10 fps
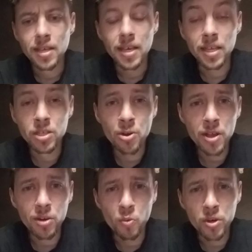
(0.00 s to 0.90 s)

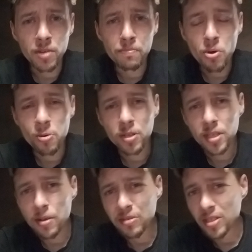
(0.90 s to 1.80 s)
Integrated wood components,
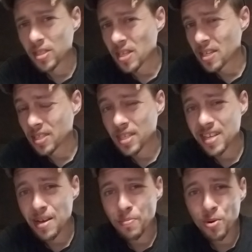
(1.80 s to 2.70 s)
I was a
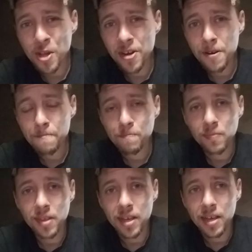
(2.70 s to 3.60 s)
CNC operator.
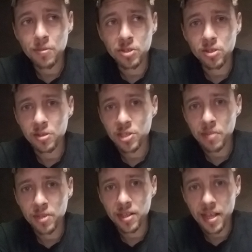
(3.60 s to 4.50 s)
I was their
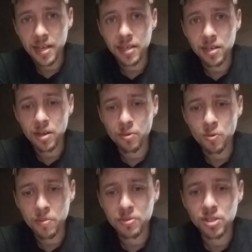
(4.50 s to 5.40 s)
assembly line
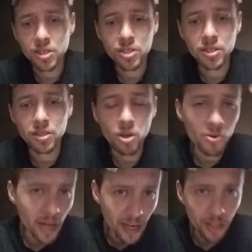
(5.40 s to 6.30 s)
#1 position, a
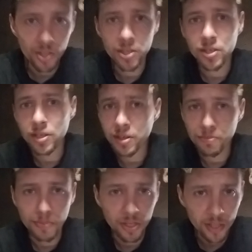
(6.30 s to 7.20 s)
toe notcher,
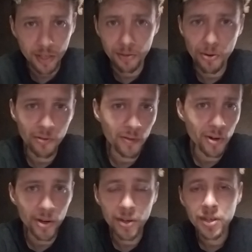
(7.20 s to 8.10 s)
biscuit
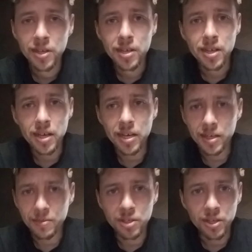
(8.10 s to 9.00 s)
groover,
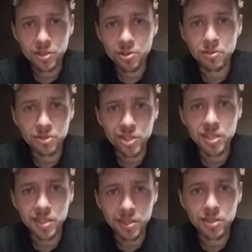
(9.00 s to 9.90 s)
industrial
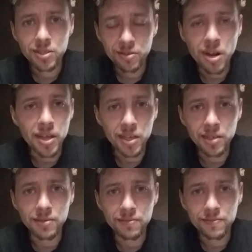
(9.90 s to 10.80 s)
machines,
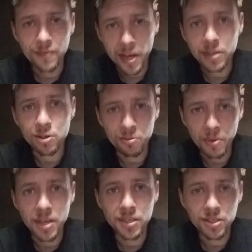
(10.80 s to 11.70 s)
cranking factory
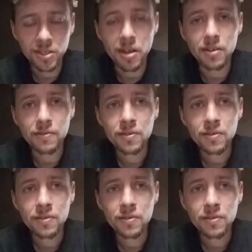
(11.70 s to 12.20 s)
pace stuff.